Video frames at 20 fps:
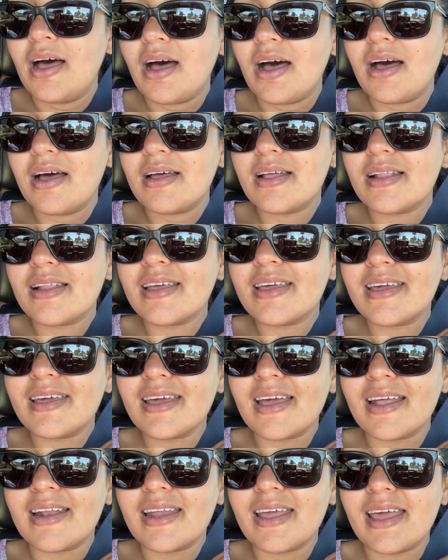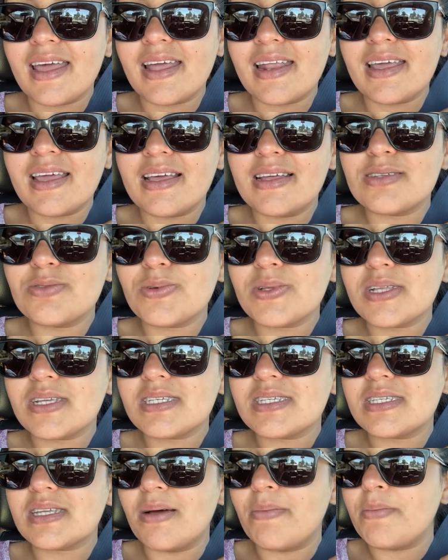ugly and hideous with the
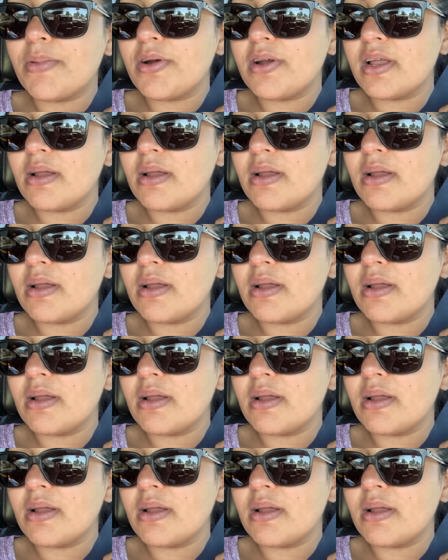sunburn